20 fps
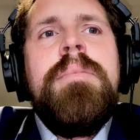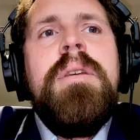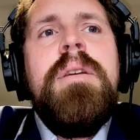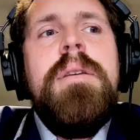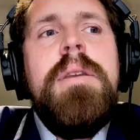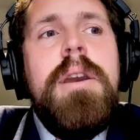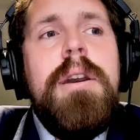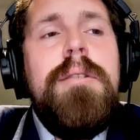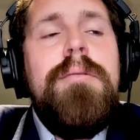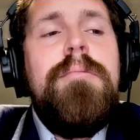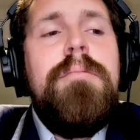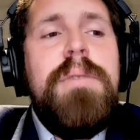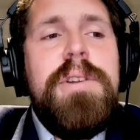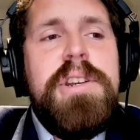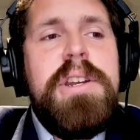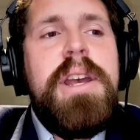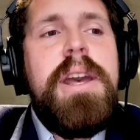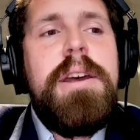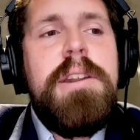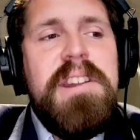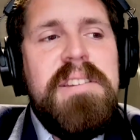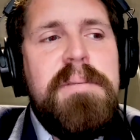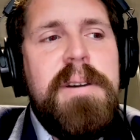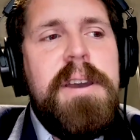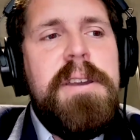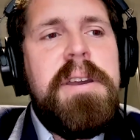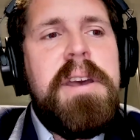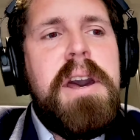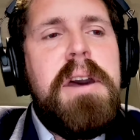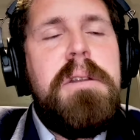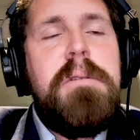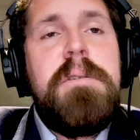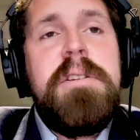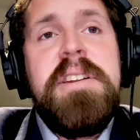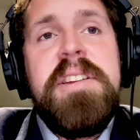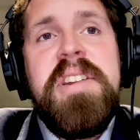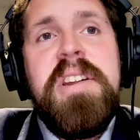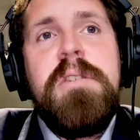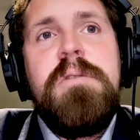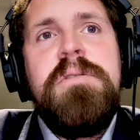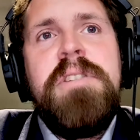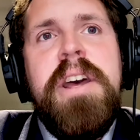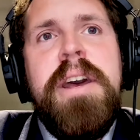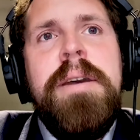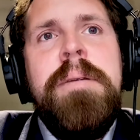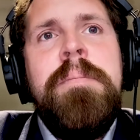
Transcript: Yeah, which again is why you can't look at a single day.